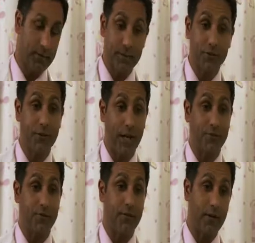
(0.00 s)
There's a
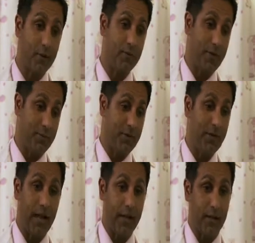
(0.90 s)
chance Theo may be
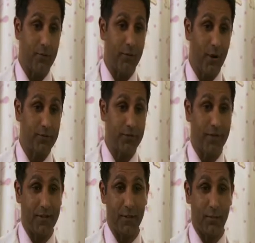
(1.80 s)
lacking a
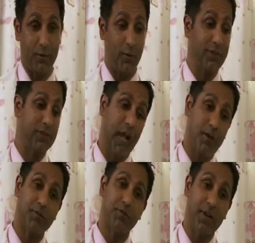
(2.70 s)
protein in the blood which
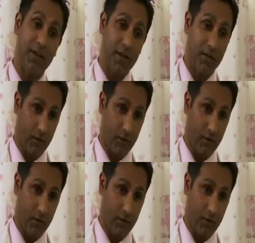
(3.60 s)
helps make it